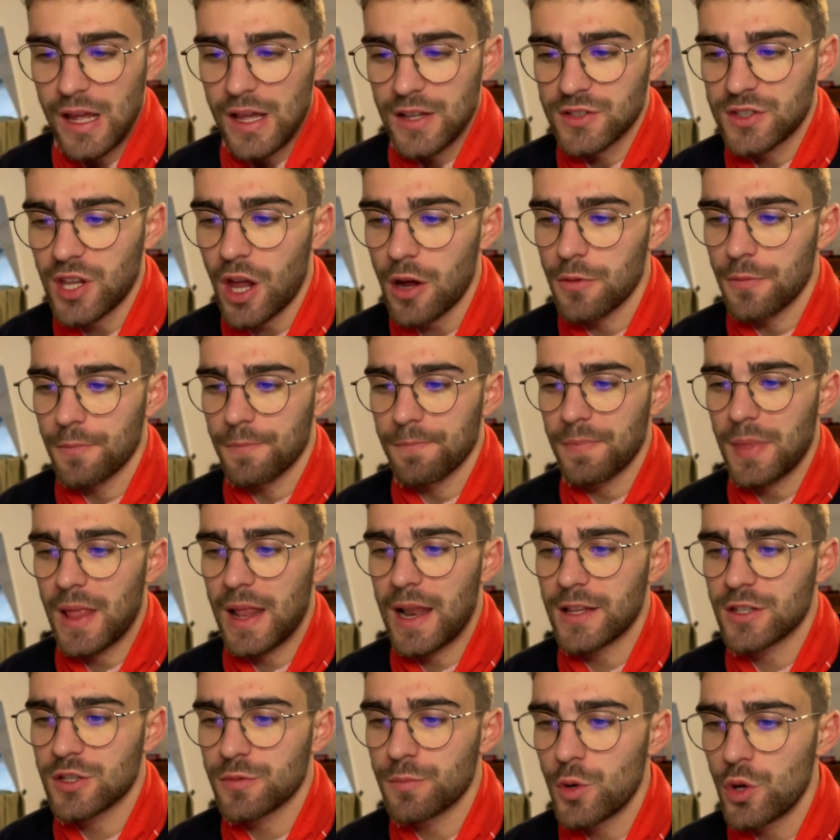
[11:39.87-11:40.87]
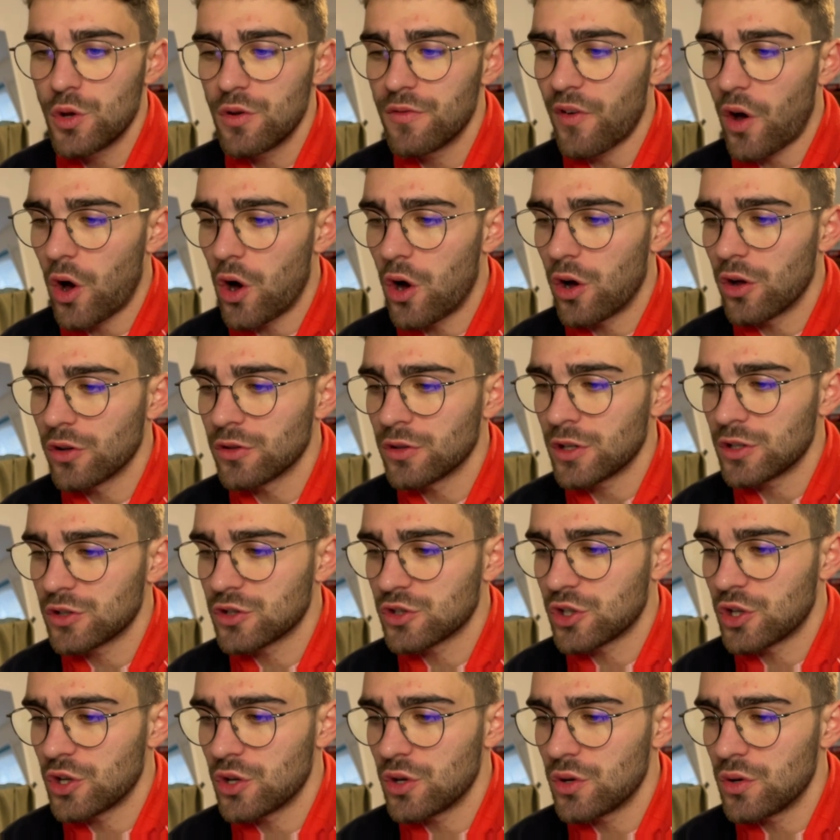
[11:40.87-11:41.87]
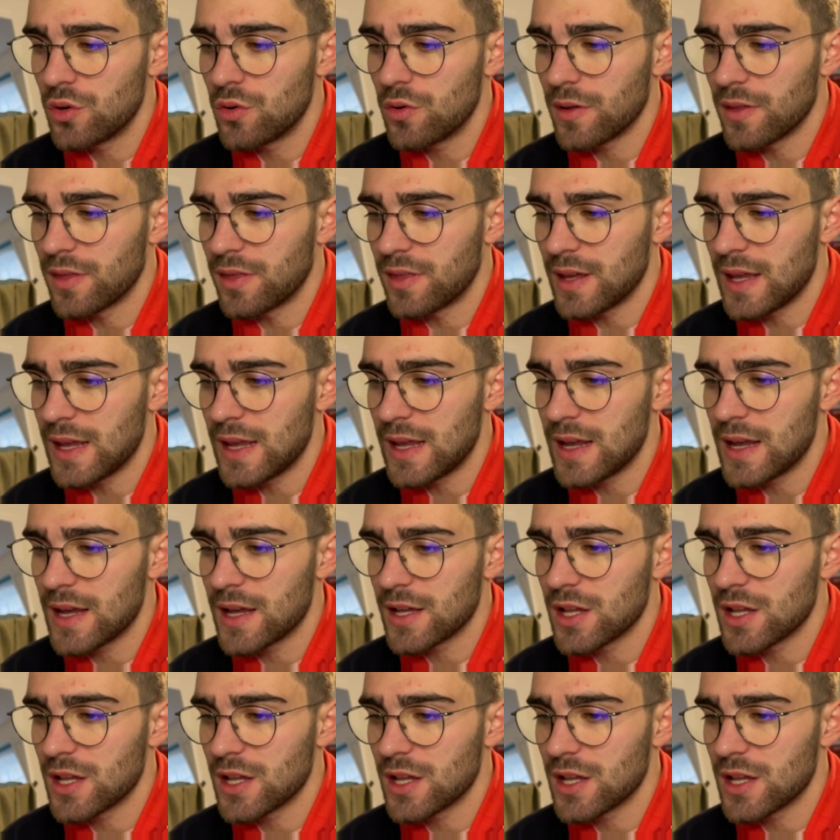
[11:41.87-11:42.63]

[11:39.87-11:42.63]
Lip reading: So let's move on to the